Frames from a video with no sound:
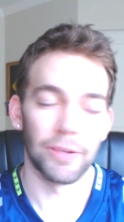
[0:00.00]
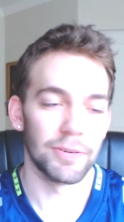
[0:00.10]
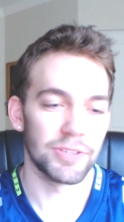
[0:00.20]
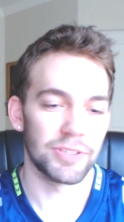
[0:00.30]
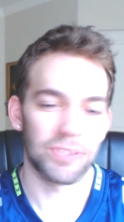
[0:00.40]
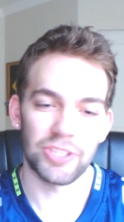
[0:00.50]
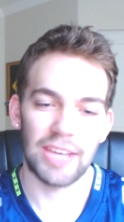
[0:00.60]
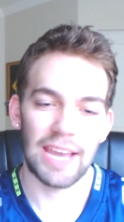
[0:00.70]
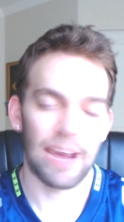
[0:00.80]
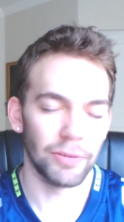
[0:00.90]
There was
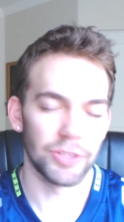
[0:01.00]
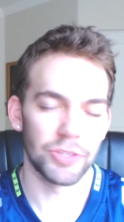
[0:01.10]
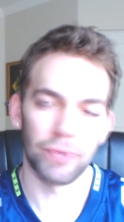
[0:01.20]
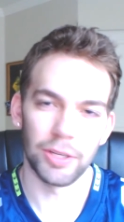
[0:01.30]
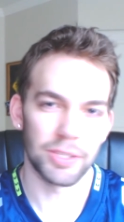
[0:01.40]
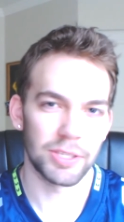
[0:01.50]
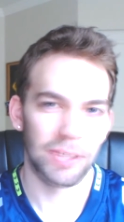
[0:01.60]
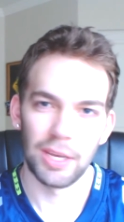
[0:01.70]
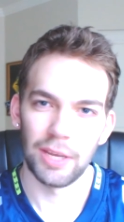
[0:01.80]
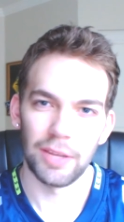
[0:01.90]
just countless
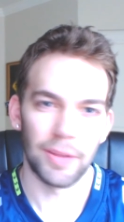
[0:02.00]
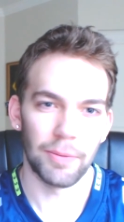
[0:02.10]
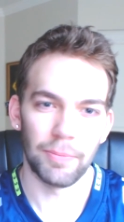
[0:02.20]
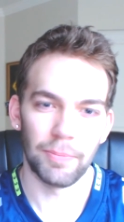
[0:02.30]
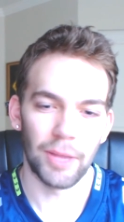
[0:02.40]
runs that